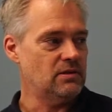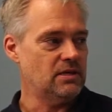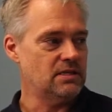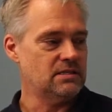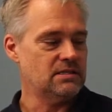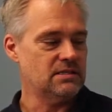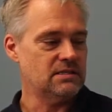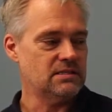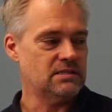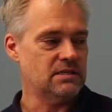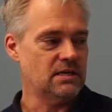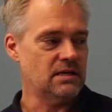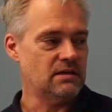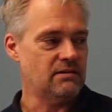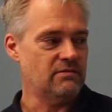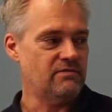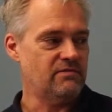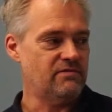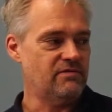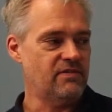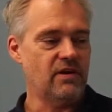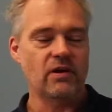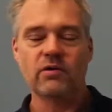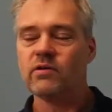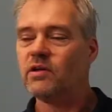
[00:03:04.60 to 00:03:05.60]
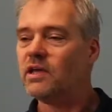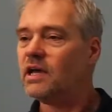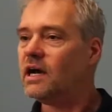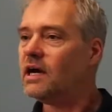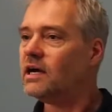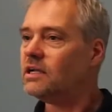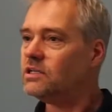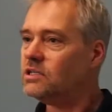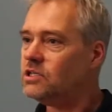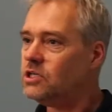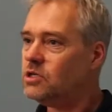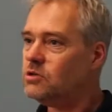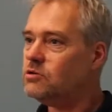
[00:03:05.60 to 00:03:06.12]
this is a very
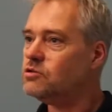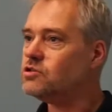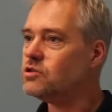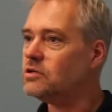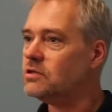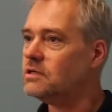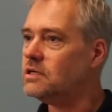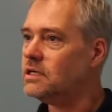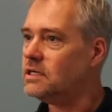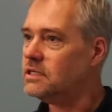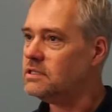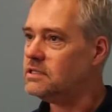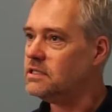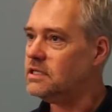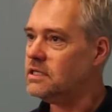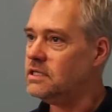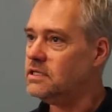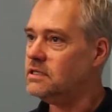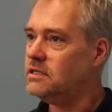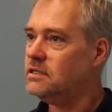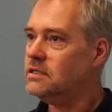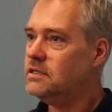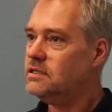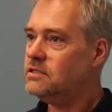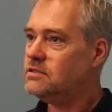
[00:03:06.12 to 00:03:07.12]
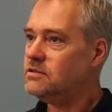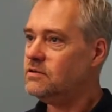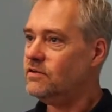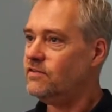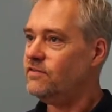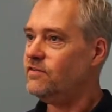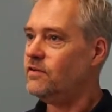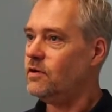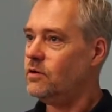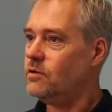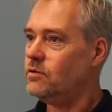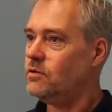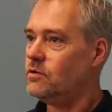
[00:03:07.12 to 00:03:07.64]
unusual idea to
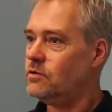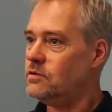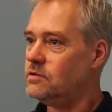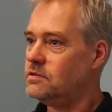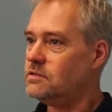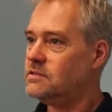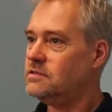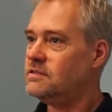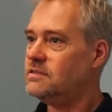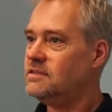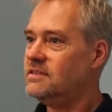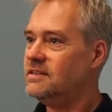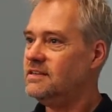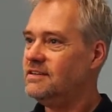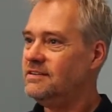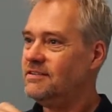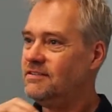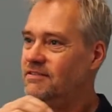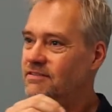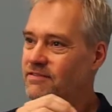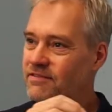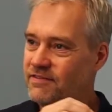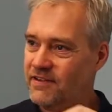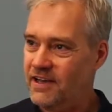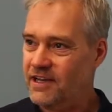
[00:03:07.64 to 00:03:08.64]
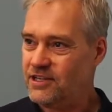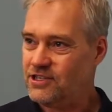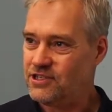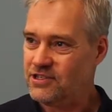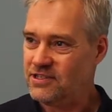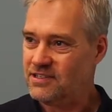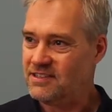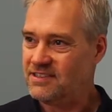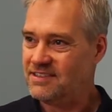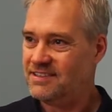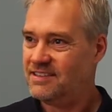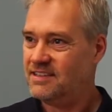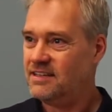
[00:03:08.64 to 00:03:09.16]
focus
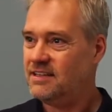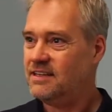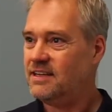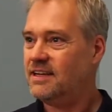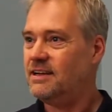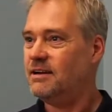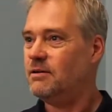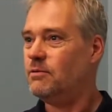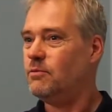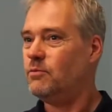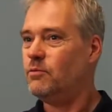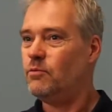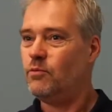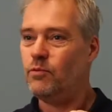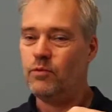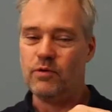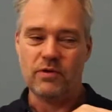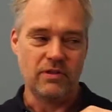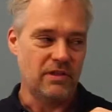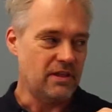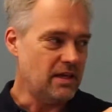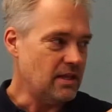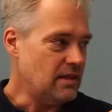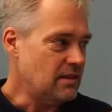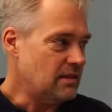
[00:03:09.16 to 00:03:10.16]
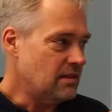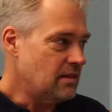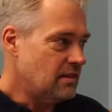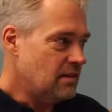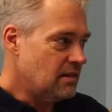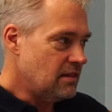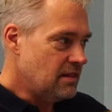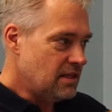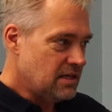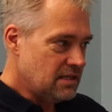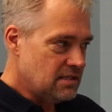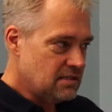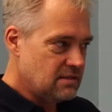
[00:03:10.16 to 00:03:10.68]
fashion
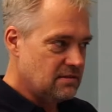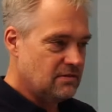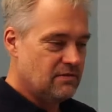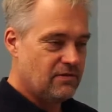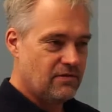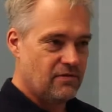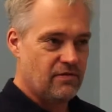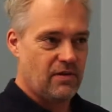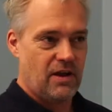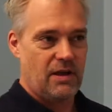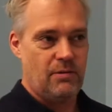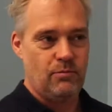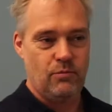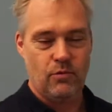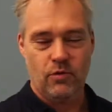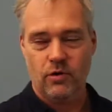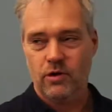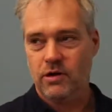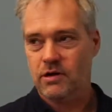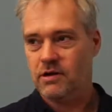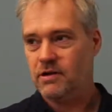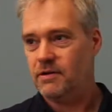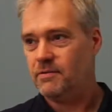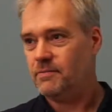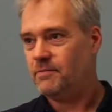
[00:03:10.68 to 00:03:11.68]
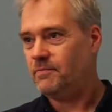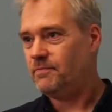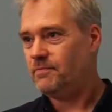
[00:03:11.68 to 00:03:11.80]
within this framework.